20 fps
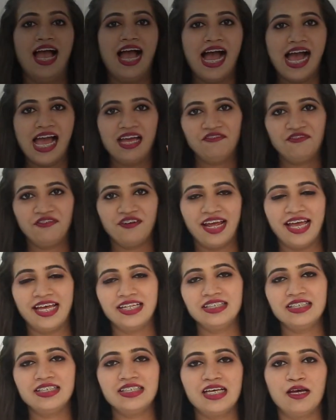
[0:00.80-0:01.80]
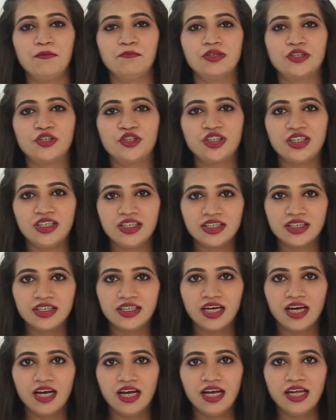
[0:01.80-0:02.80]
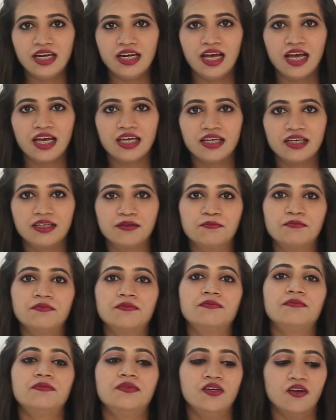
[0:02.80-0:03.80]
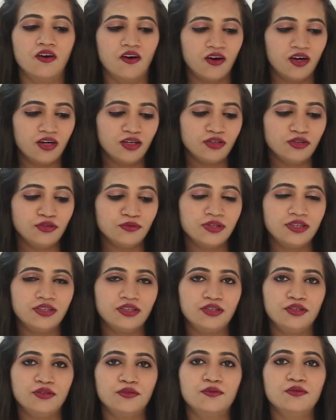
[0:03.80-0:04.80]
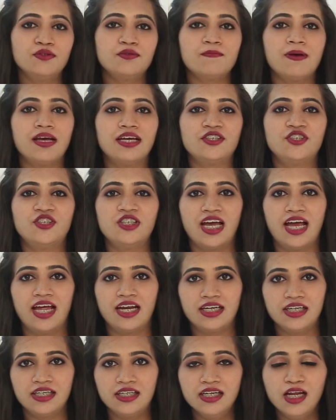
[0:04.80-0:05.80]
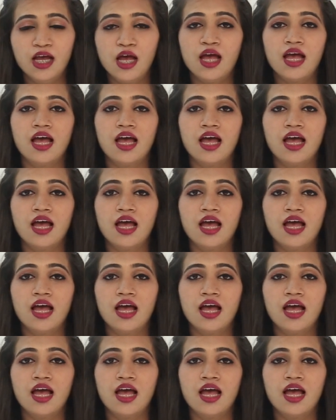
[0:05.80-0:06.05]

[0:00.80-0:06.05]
Hi friends, I'm Dishita and I am here to introduce my channel